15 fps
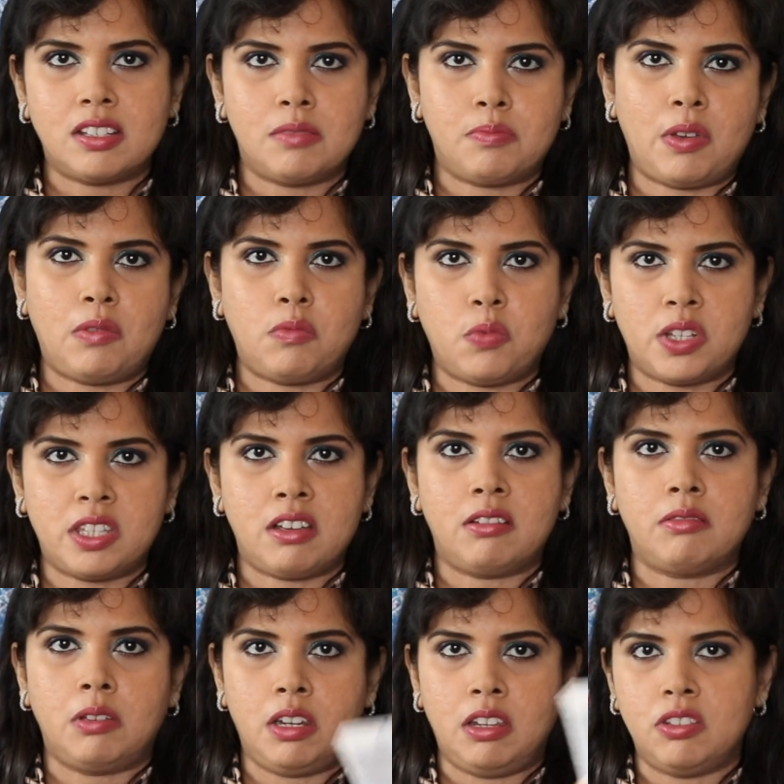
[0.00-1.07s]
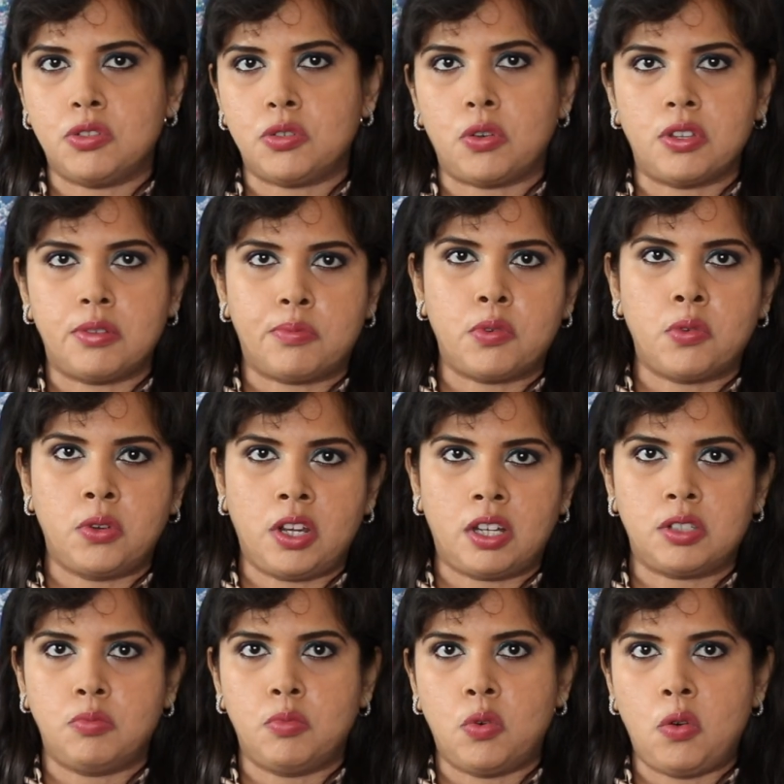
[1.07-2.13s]
about whether I'm going to enjoy the
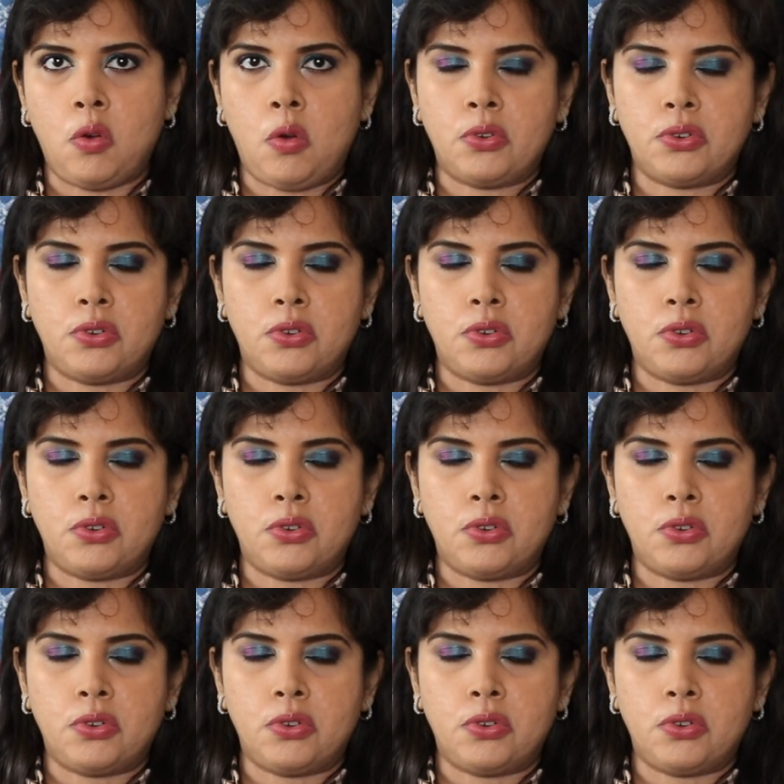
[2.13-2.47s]
product more or